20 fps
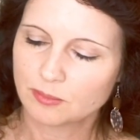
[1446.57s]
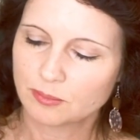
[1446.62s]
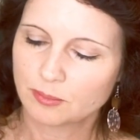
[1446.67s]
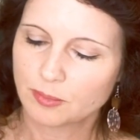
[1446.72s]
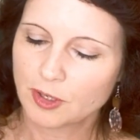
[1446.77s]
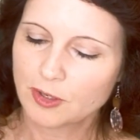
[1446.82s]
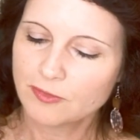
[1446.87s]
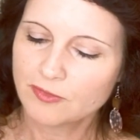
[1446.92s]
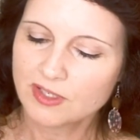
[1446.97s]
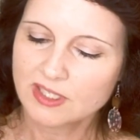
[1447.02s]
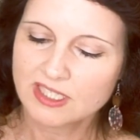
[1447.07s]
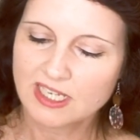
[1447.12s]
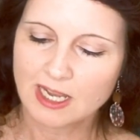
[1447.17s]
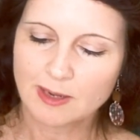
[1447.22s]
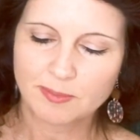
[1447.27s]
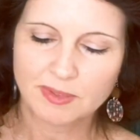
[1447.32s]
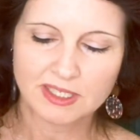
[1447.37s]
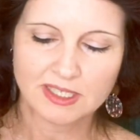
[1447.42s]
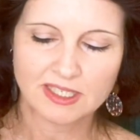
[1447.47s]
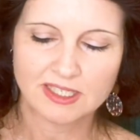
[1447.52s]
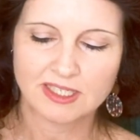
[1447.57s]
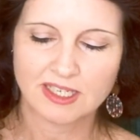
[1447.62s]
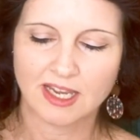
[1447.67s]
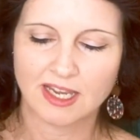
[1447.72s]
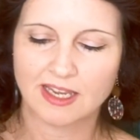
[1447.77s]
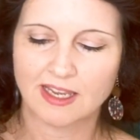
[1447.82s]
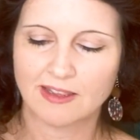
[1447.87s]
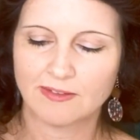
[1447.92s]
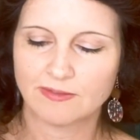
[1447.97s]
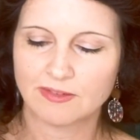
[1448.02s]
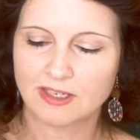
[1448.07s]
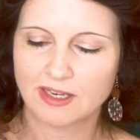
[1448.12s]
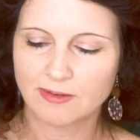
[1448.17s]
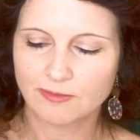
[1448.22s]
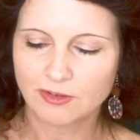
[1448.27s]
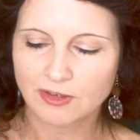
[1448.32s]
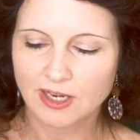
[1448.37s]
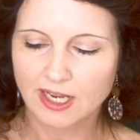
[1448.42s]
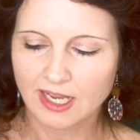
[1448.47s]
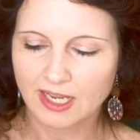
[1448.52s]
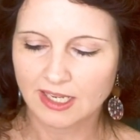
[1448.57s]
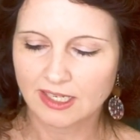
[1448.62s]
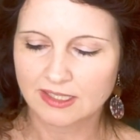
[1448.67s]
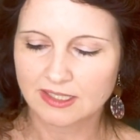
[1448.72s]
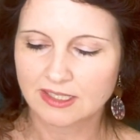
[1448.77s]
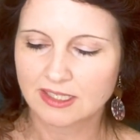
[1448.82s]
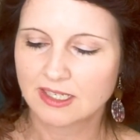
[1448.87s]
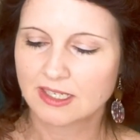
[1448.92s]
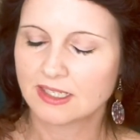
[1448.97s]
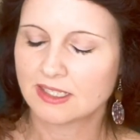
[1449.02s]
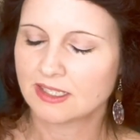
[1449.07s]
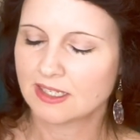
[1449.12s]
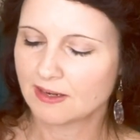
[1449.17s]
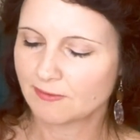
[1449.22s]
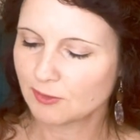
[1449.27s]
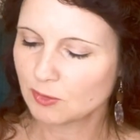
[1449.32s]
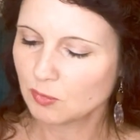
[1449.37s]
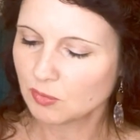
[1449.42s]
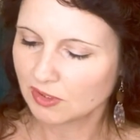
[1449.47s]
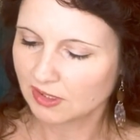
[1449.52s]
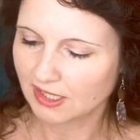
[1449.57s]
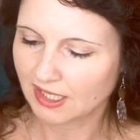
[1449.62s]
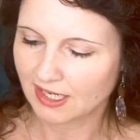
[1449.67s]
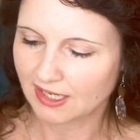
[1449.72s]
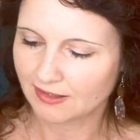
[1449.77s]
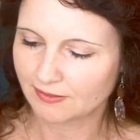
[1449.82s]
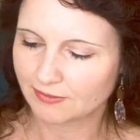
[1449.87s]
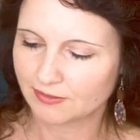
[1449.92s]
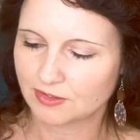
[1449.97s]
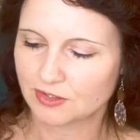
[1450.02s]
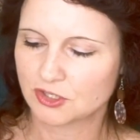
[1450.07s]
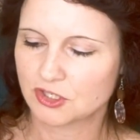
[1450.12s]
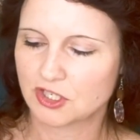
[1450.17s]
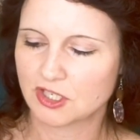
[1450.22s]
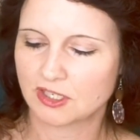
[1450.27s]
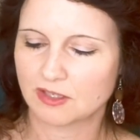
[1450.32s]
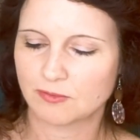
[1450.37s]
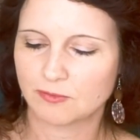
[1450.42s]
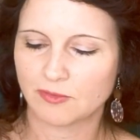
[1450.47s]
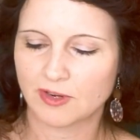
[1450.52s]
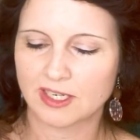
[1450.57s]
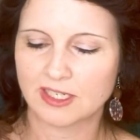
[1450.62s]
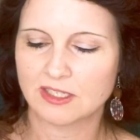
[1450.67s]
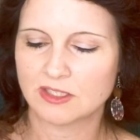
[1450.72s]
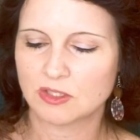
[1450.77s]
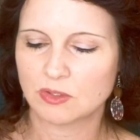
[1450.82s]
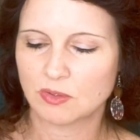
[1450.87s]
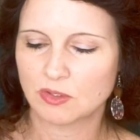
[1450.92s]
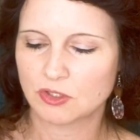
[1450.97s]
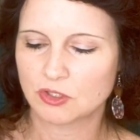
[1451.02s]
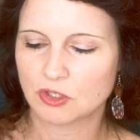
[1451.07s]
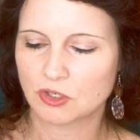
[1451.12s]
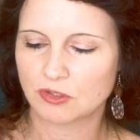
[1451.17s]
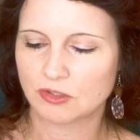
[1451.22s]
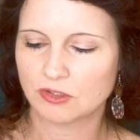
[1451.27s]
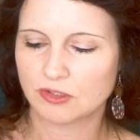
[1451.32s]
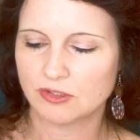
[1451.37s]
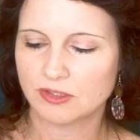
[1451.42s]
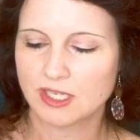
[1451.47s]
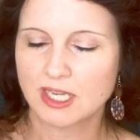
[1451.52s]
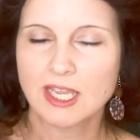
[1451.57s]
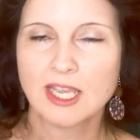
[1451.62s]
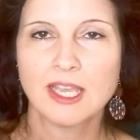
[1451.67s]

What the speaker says: Perfect happiness I have never had, never will have, she confided to her journal.